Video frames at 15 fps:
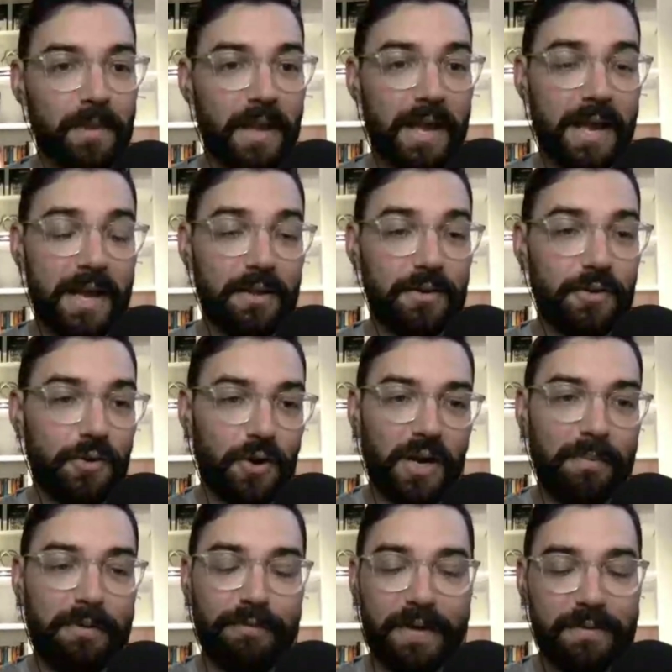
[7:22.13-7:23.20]
And they're
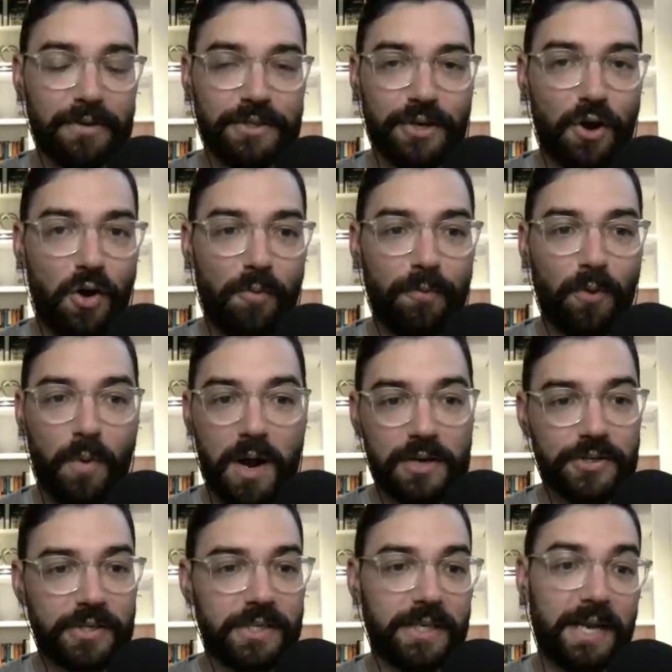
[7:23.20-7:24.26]
going to be favorites at home for
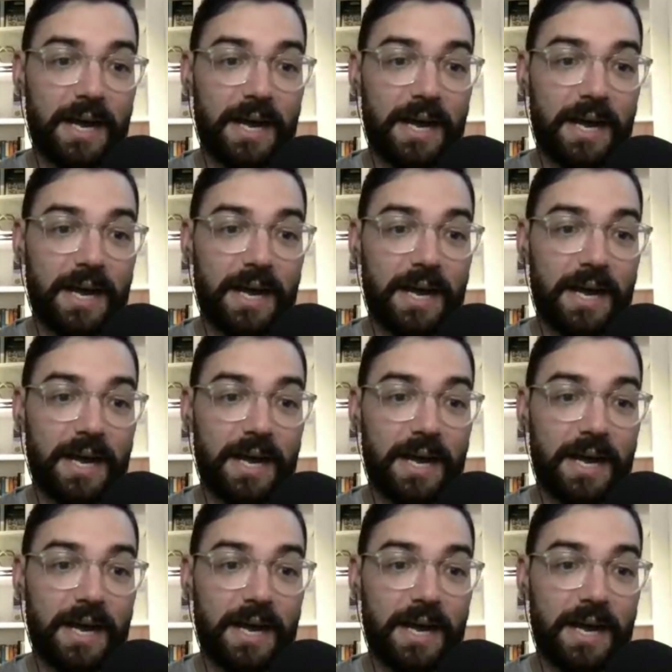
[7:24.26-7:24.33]
Washington.